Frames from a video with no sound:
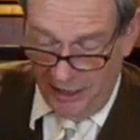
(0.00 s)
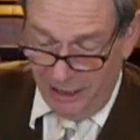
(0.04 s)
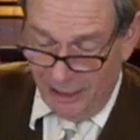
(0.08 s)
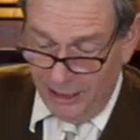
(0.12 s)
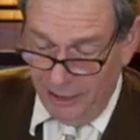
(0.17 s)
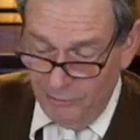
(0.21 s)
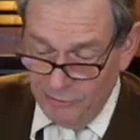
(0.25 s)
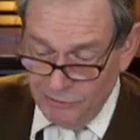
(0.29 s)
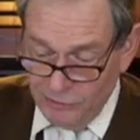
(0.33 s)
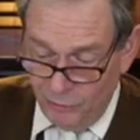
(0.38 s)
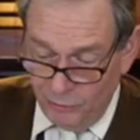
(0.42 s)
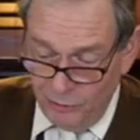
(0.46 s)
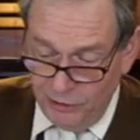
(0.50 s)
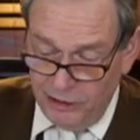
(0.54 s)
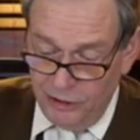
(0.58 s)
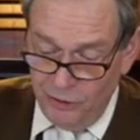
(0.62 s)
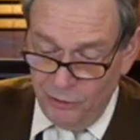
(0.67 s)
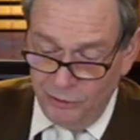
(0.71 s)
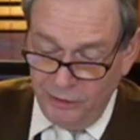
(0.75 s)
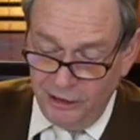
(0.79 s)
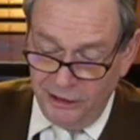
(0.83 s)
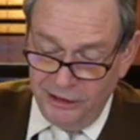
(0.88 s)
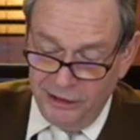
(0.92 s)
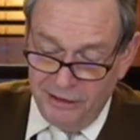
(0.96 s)
He
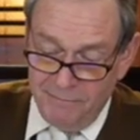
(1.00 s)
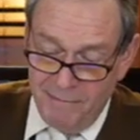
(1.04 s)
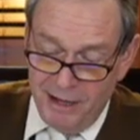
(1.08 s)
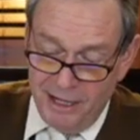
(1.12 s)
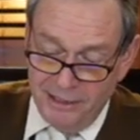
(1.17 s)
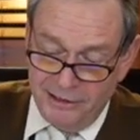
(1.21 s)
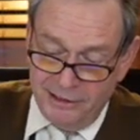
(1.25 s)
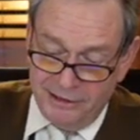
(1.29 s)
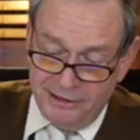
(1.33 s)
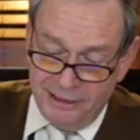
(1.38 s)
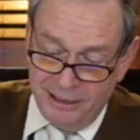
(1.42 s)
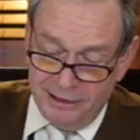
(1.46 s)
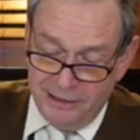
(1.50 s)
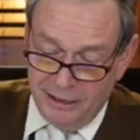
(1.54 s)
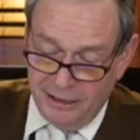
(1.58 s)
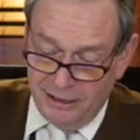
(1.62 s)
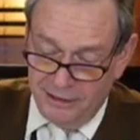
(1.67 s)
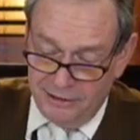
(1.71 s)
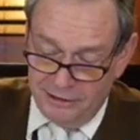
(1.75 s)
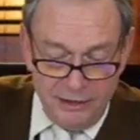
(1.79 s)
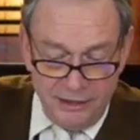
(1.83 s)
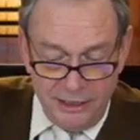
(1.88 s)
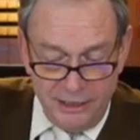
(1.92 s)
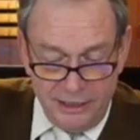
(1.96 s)
only lamented that
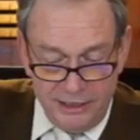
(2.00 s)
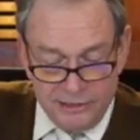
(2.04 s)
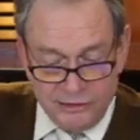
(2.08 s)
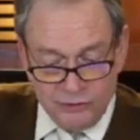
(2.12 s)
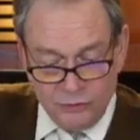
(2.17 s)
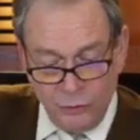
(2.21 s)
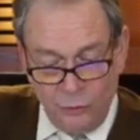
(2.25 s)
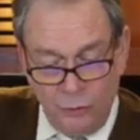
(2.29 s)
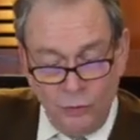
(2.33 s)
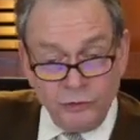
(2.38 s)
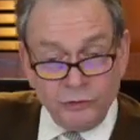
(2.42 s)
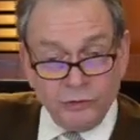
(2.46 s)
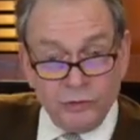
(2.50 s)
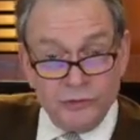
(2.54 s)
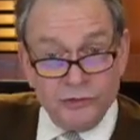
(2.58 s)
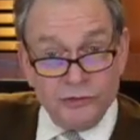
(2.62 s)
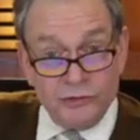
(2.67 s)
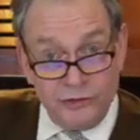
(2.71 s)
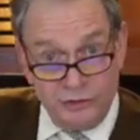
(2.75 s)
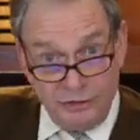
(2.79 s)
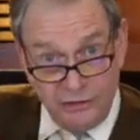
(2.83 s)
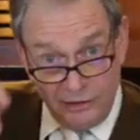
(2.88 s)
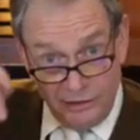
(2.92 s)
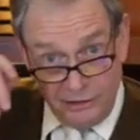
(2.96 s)
the
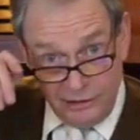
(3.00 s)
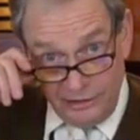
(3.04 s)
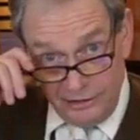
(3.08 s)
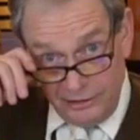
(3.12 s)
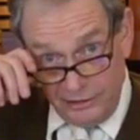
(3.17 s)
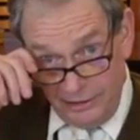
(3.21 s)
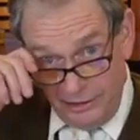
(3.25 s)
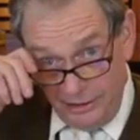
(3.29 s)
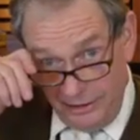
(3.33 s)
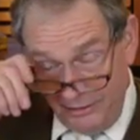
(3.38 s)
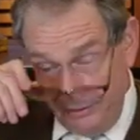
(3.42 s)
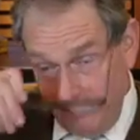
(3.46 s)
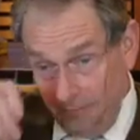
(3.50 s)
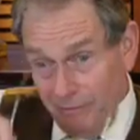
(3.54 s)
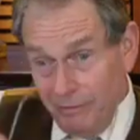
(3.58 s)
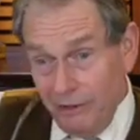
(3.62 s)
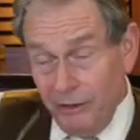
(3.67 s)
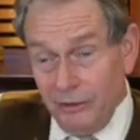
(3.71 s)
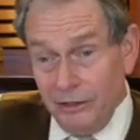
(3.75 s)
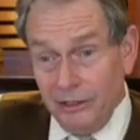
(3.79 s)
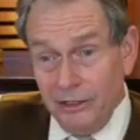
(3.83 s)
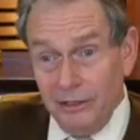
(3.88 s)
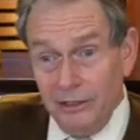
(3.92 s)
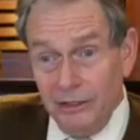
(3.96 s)
soldiers, the
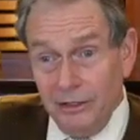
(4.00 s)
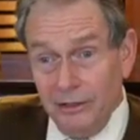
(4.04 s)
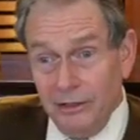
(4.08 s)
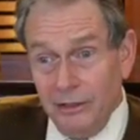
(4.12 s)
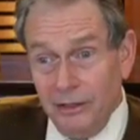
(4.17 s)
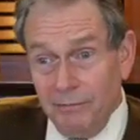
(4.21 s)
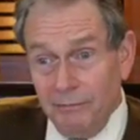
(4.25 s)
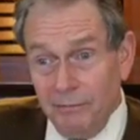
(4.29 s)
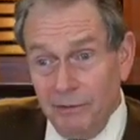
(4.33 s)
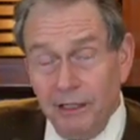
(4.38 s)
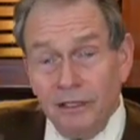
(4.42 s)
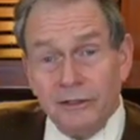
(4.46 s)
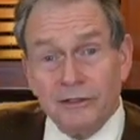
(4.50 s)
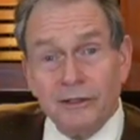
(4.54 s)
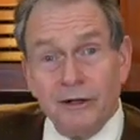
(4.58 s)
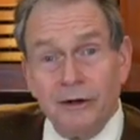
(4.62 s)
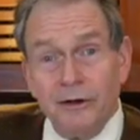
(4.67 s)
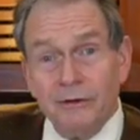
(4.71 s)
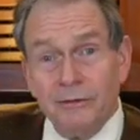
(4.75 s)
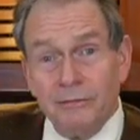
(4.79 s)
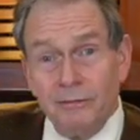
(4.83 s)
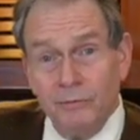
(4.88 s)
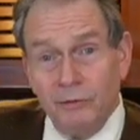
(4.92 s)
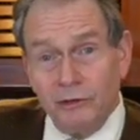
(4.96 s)
American
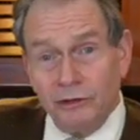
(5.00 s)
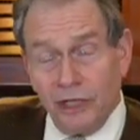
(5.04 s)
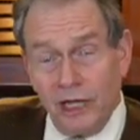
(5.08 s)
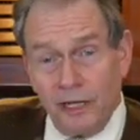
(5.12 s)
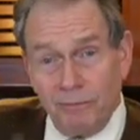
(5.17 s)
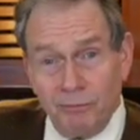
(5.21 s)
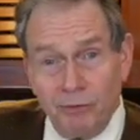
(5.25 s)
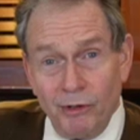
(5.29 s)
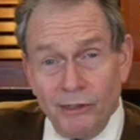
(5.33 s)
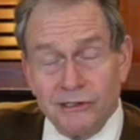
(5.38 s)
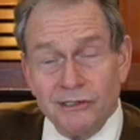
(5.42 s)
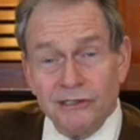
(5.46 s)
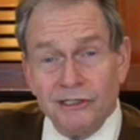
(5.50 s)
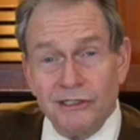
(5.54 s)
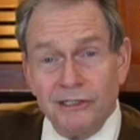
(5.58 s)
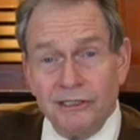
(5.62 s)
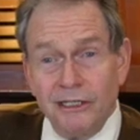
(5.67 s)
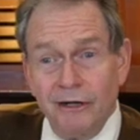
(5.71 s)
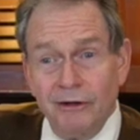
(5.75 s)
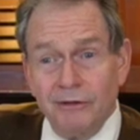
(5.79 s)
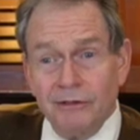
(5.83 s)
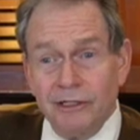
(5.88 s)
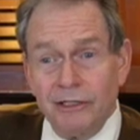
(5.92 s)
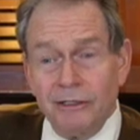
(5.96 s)
military, which had a presence in
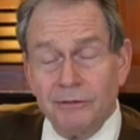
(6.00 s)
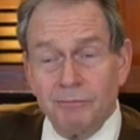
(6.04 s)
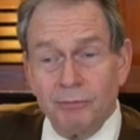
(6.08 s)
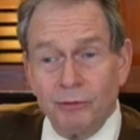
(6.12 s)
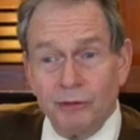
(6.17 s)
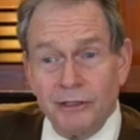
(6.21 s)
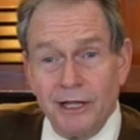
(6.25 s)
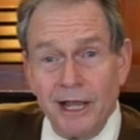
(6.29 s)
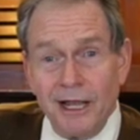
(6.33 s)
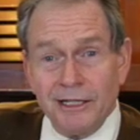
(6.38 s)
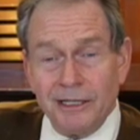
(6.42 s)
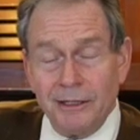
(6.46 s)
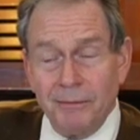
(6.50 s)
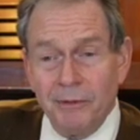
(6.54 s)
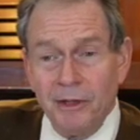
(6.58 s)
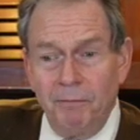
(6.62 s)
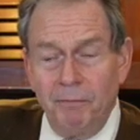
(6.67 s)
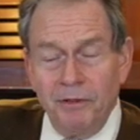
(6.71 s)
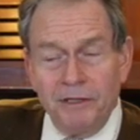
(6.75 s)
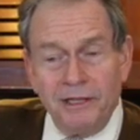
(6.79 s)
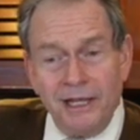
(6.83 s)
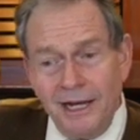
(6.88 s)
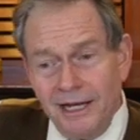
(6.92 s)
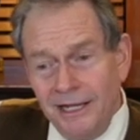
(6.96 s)
the area, didn't protect them.
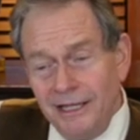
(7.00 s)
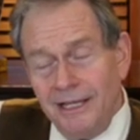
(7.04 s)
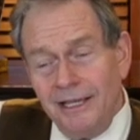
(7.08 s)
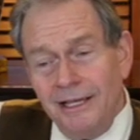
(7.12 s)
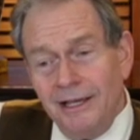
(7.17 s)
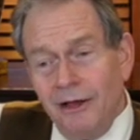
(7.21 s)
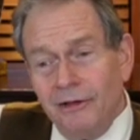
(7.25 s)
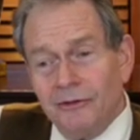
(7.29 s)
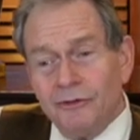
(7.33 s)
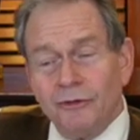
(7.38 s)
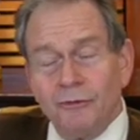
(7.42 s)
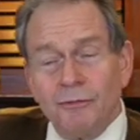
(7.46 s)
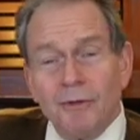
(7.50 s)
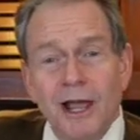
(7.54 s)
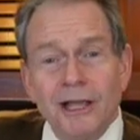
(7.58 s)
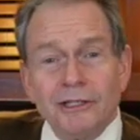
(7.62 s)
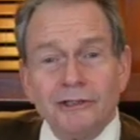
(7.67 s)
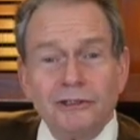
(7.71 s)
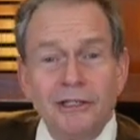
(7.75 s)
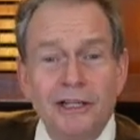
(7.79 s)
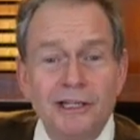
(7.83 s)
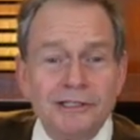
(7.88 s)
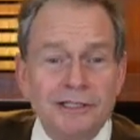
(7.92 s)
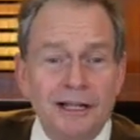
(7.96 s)
But then he also
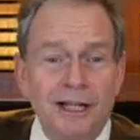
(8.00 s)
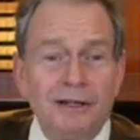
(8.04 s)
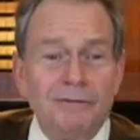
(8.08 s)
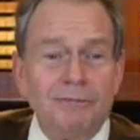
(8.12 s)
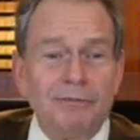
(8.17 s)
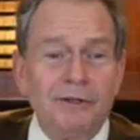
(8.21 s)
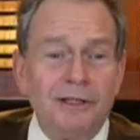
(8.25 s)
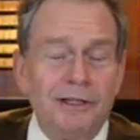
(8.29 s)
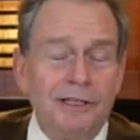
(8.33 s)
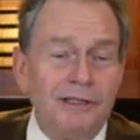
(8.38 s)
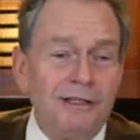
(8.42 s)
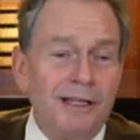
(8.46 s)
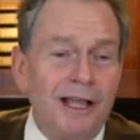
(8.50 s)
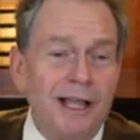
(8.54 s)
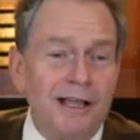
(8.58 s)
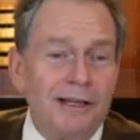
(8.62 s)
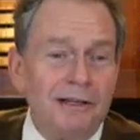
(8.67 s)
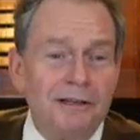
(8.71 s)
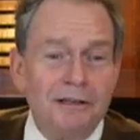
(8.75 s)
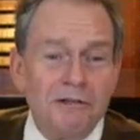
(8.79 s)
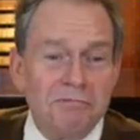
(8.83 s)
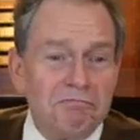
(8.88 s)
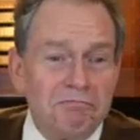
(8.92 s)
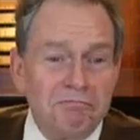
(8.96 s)
rationalized that in
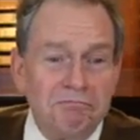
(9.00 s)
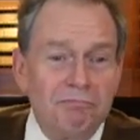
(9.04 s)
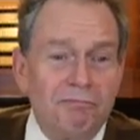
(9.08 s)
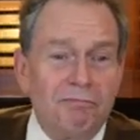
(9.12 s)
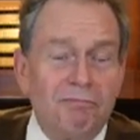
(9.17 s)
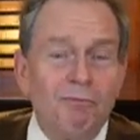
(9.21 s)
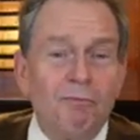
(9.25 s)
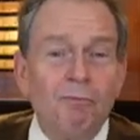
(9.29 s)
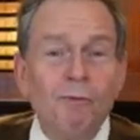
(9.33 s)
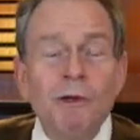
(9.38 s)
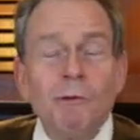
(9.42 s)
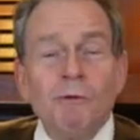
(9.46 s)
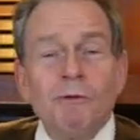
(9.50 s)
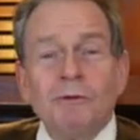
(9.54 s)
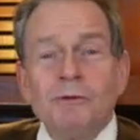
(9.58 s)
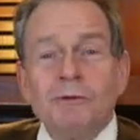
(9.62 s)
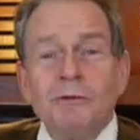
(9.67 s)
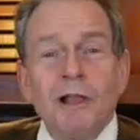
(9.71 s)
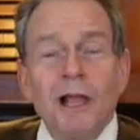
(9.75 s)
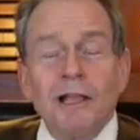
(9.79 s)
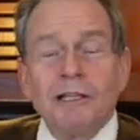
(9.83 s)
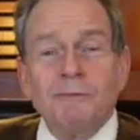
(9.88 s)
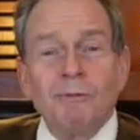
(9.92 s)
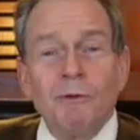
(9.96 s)
that we were
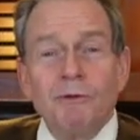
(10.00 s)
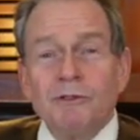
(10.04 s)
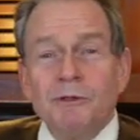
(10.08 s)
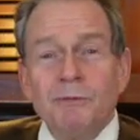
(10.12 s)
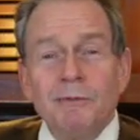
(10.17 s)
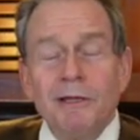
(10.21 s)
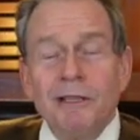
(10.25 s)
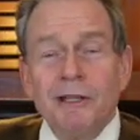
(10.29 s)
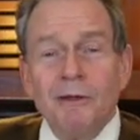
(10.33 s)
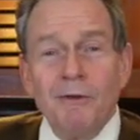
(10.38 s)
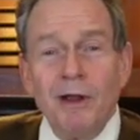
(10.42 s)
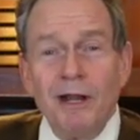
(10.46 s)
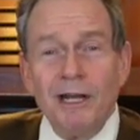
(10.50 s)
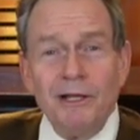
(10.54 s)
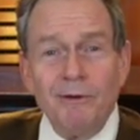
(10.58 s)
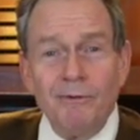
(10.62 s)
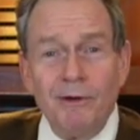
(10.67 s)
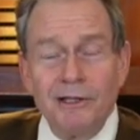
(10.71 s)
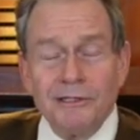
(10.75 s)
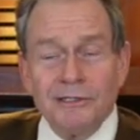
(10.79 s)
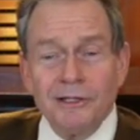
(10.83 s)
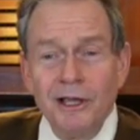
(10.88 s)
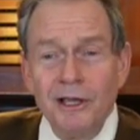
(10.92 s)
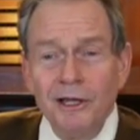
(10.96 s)
not supposed to be there
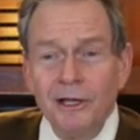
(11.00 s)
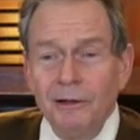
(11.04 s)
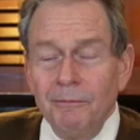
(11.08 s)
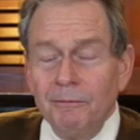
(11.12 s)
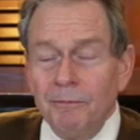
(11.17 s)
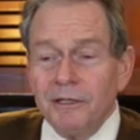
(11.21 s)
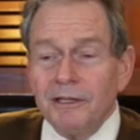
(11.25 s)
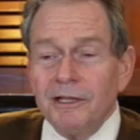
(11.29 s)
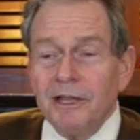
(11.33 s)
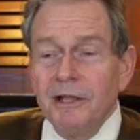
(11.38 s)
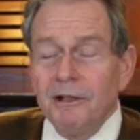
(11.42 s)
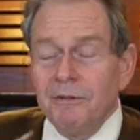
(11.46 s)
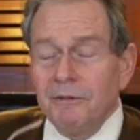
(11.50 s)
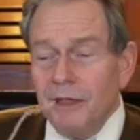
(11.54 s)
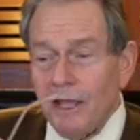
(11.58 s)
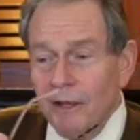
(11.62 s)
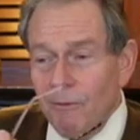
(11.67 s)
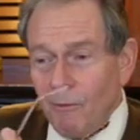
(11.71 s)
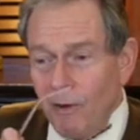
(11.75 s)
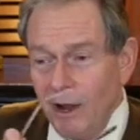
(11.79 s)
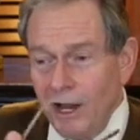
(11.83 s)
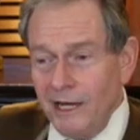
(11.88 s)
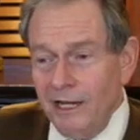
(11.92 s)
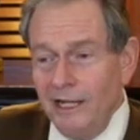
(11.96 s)
anyways. But they
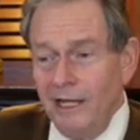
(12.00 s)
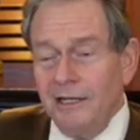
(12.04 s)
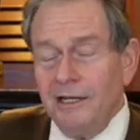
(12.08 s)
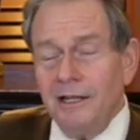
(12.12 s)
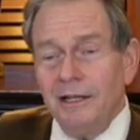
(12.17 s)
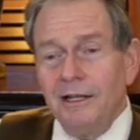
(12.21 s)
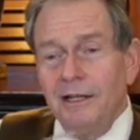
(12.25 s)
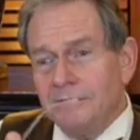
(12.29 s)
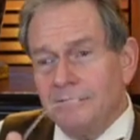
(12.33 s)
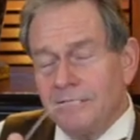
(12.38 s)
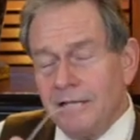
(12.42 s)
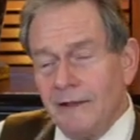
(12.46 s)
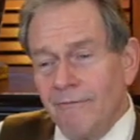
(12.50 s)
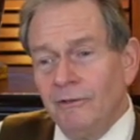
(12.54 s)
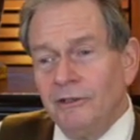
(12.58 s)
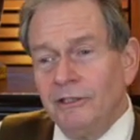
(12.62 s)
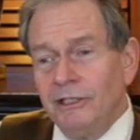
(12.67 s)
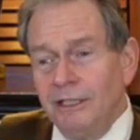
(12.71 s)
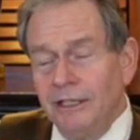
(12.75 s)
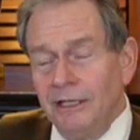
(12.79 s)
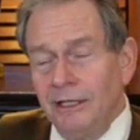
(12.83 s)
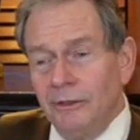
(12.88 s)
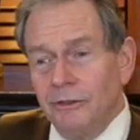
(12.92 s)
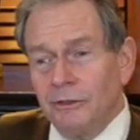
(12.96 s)
went in,
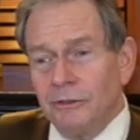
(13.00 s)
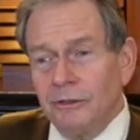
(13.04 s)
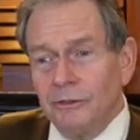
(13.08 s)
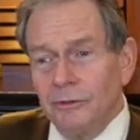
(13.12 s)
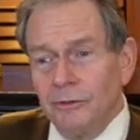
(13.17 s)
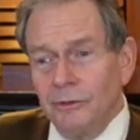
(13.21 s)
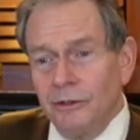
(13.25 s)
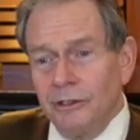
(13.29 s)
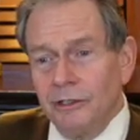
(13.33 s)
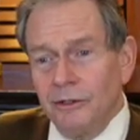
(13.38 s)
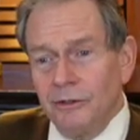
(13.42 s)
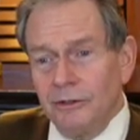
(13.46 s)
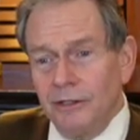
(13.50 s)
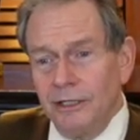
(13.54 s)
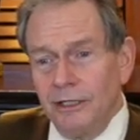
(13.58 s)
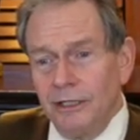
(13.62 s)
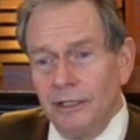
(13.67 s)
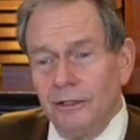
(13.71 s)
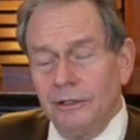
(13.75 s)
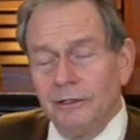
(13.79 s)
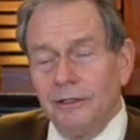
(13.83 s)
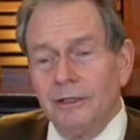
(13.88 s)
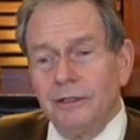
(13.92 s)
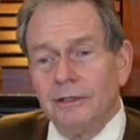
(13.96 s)
17 out of 30 are
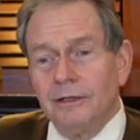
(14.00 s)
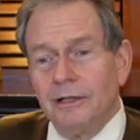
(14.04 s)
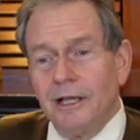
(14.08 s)
killed.